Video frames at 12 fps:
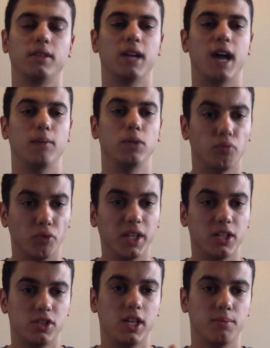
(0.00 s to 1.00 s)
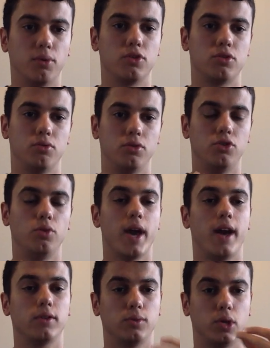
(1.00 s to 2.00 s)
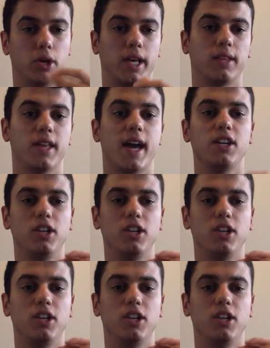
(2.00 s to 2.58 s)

You really just need to push through. 2 hours will go like that.